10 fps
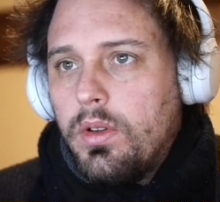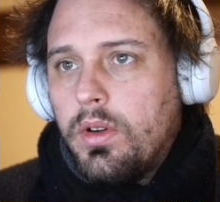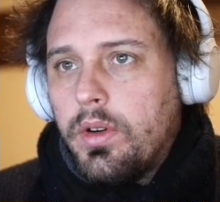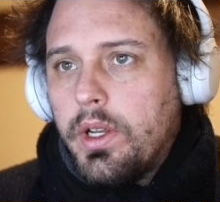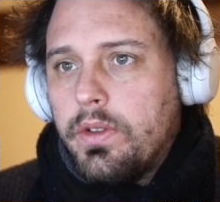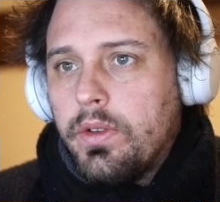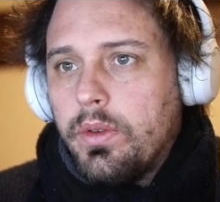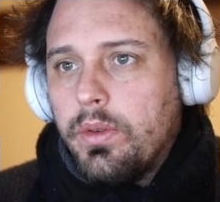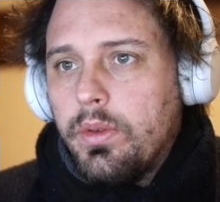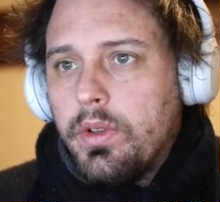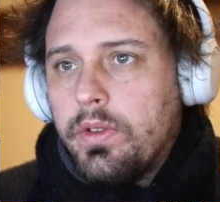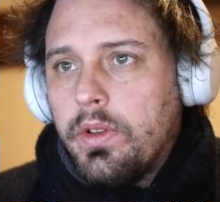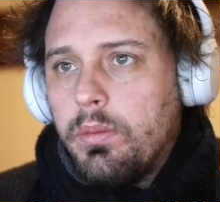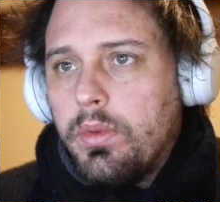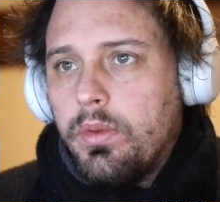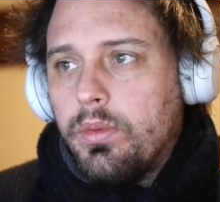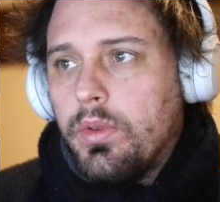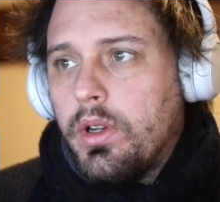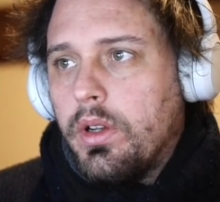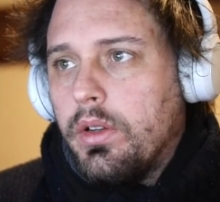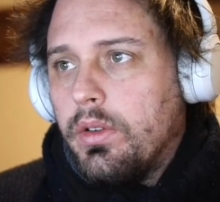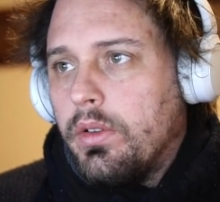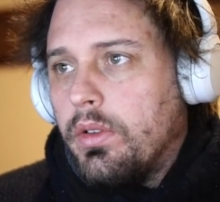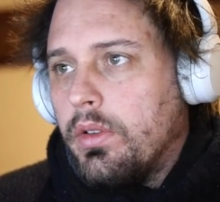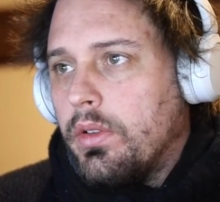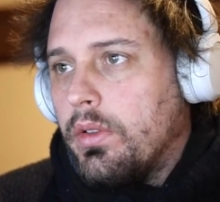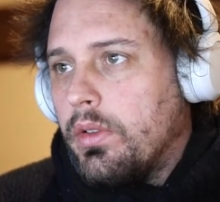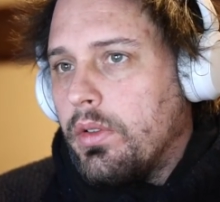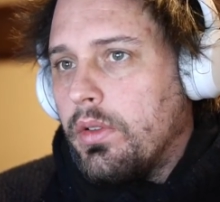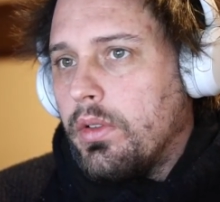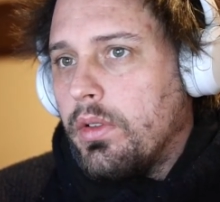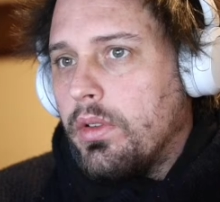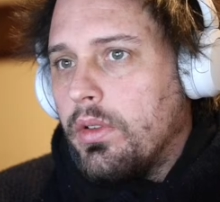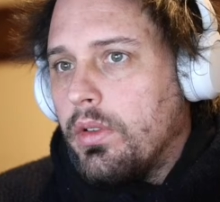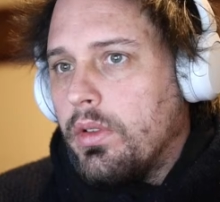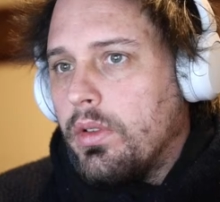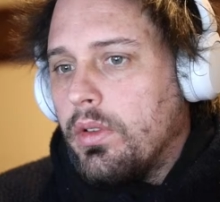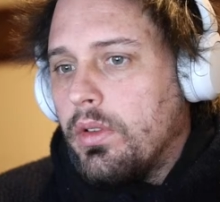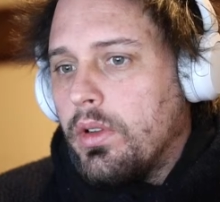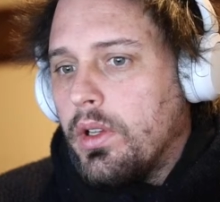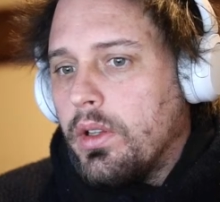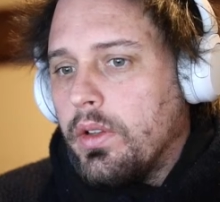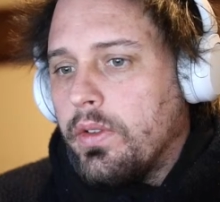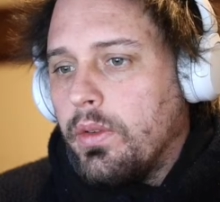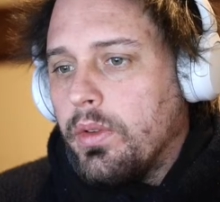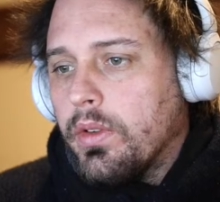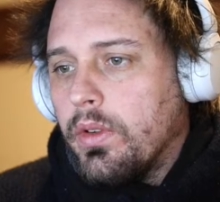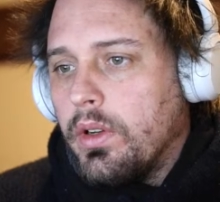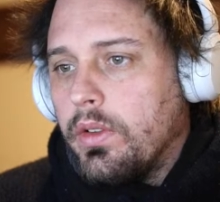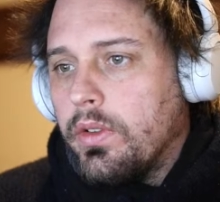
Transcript: Alright, so assemble run. Let's see what's going on.